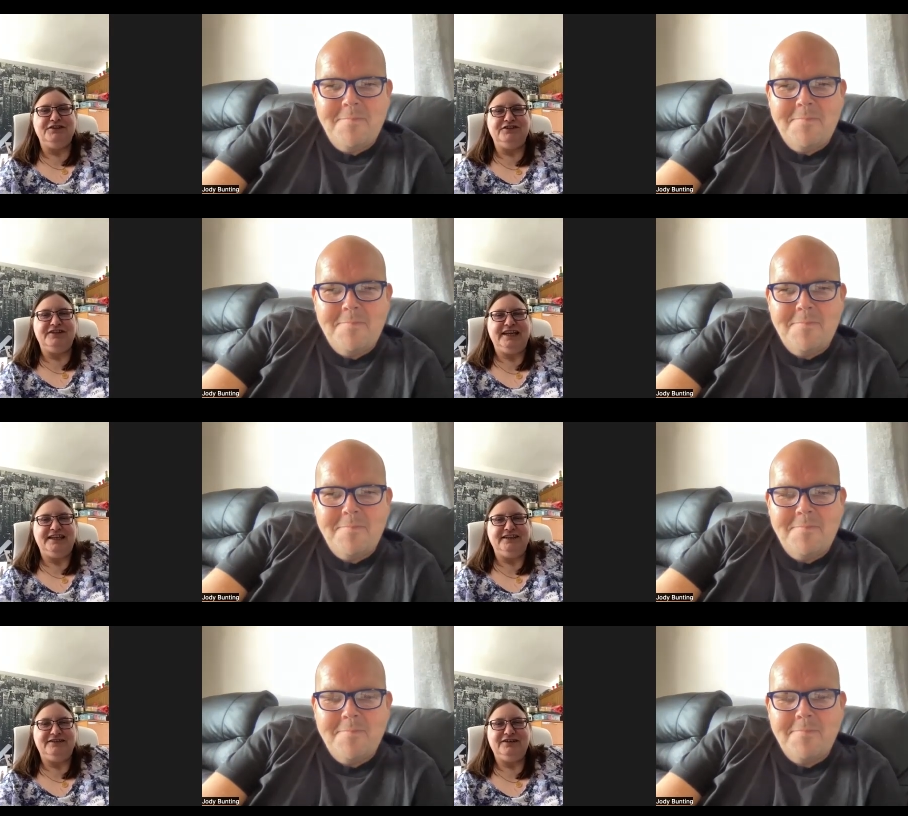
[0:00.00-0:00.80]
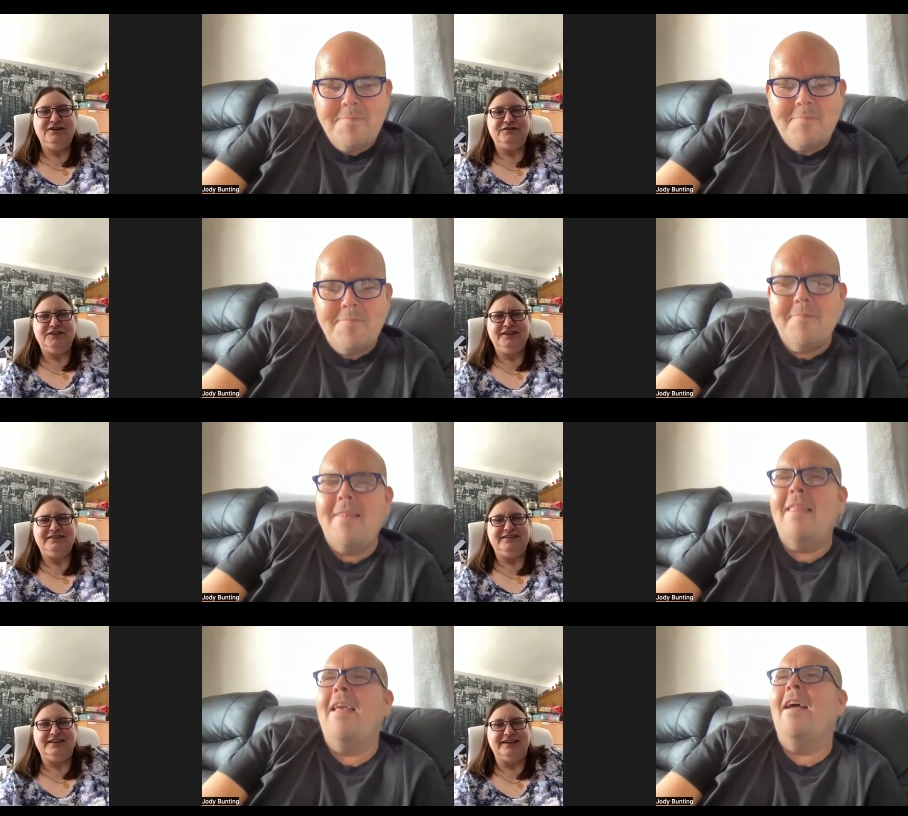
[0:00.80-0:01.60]
Speaker 1: than take it off, isn't
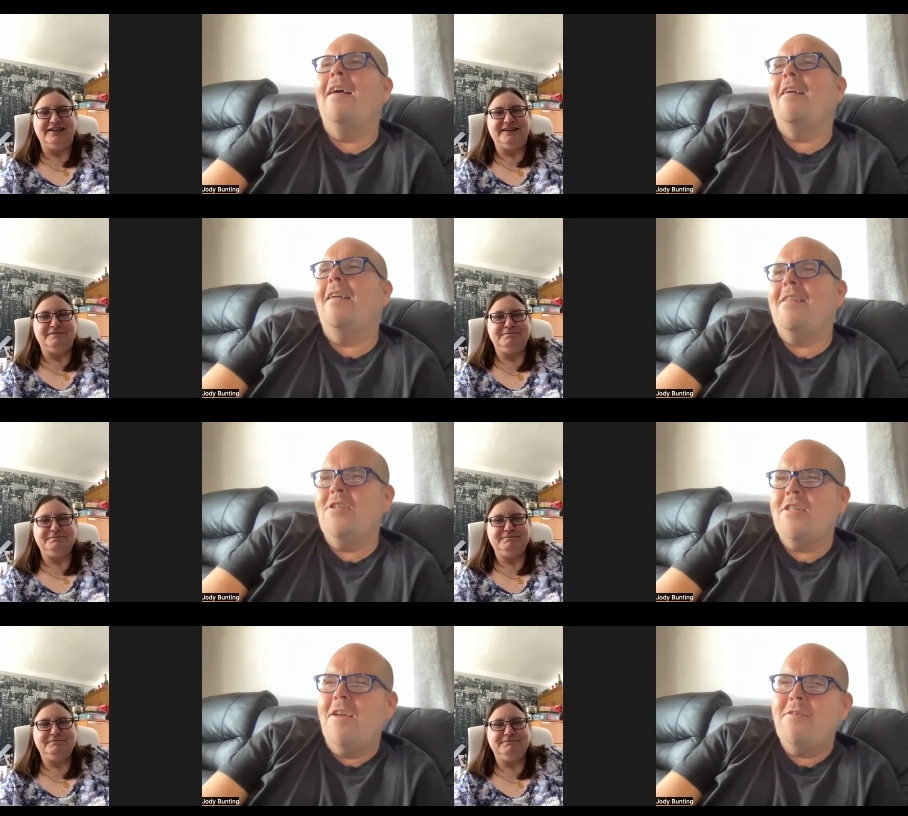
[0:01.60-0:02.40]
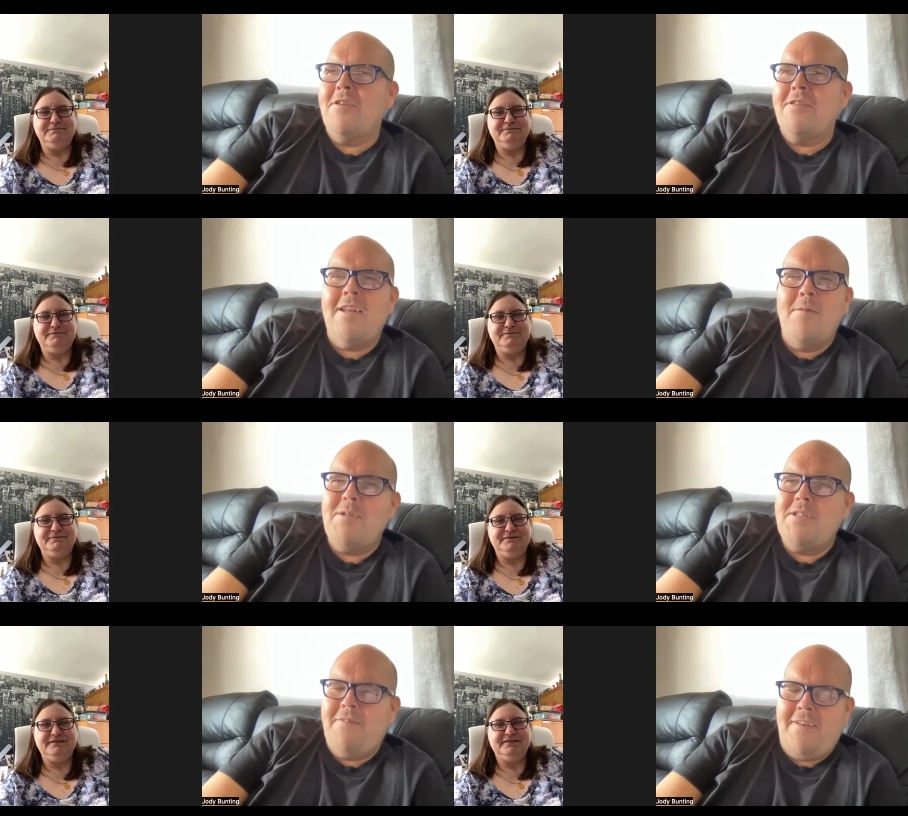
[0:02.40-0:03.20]
it? Yeah,
Speaker 2: it just goes on so
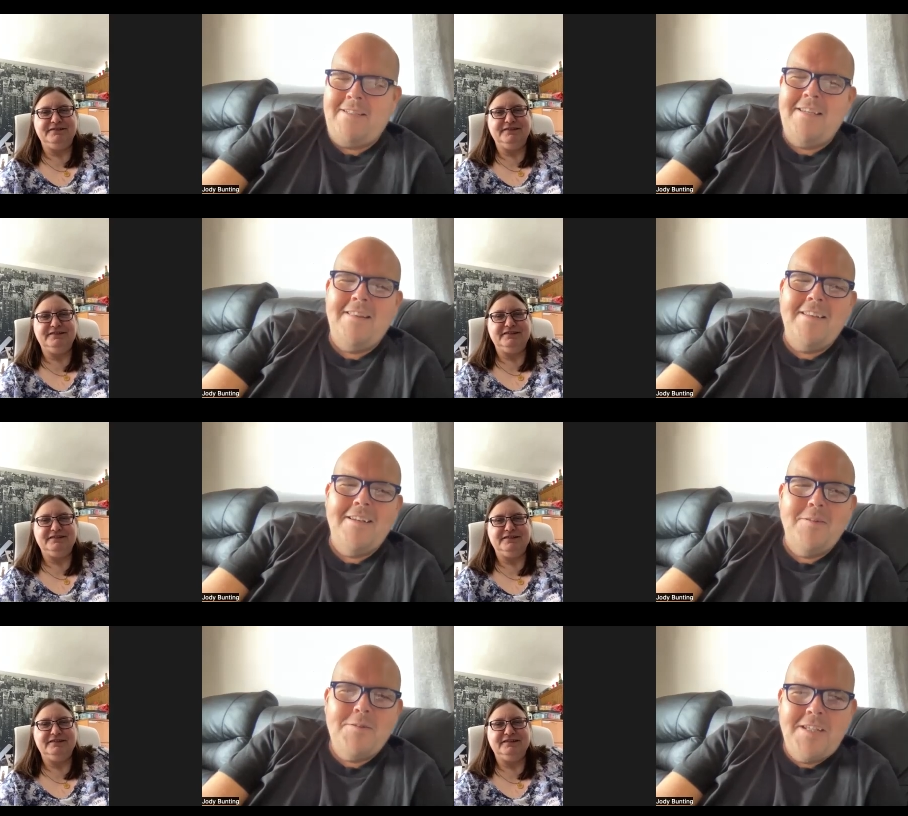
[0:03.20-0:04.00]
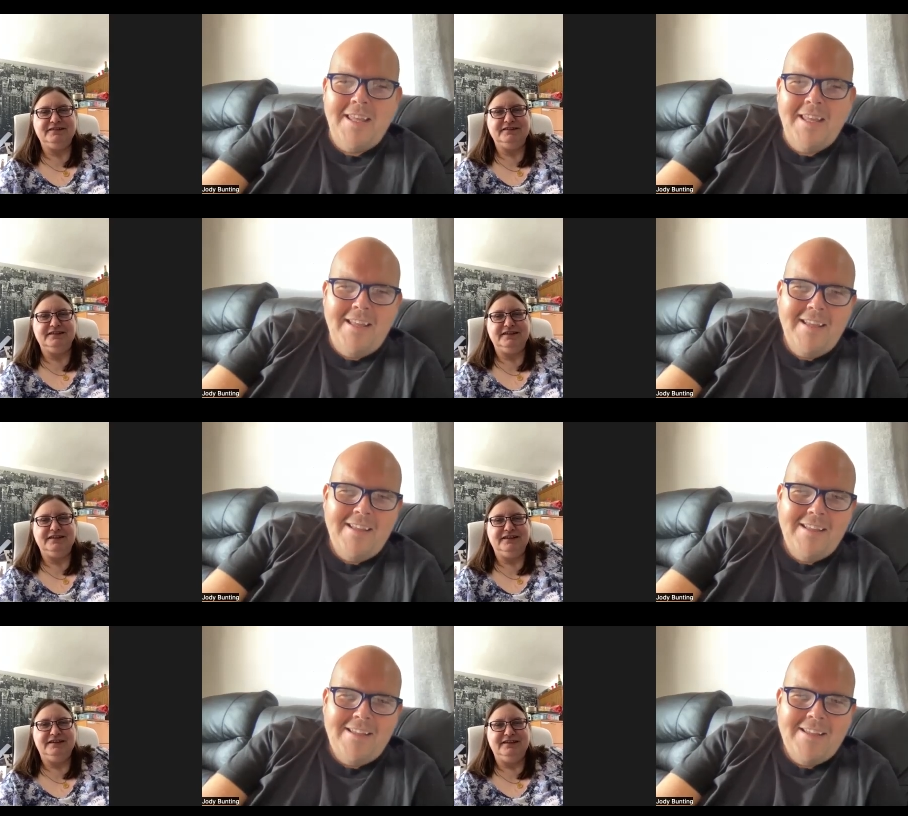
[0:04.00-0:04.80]
much faster than losing it.
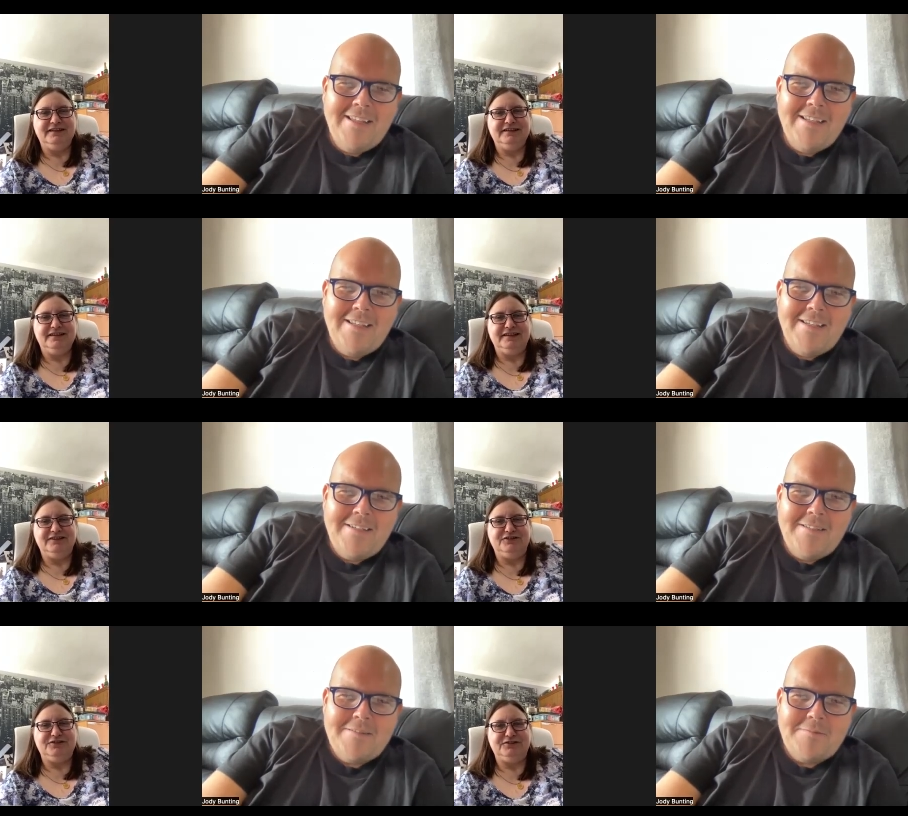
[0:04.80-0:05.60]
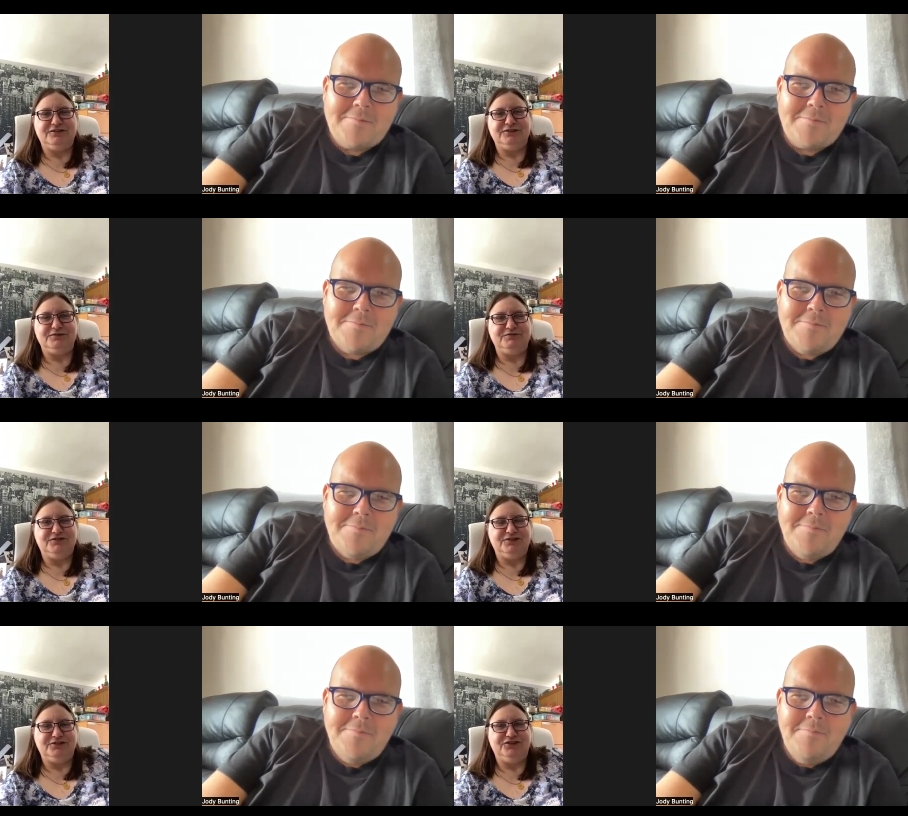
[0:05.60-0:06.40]
Speaker 1: It does,
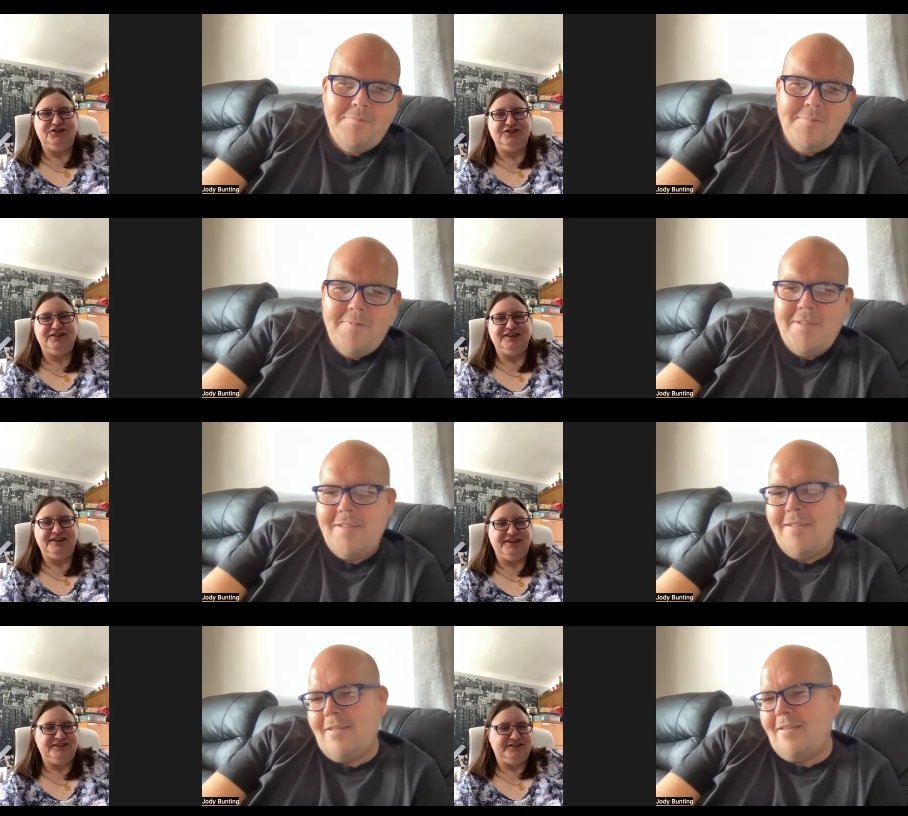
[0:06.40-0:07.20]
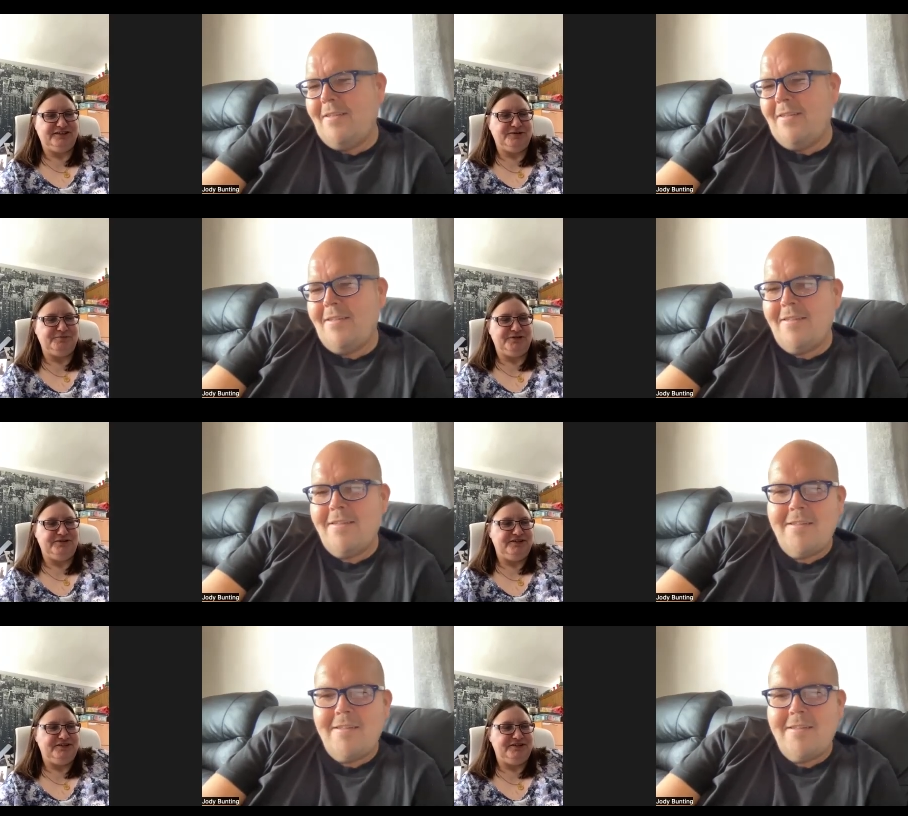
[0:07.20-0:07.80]
unfortunately. So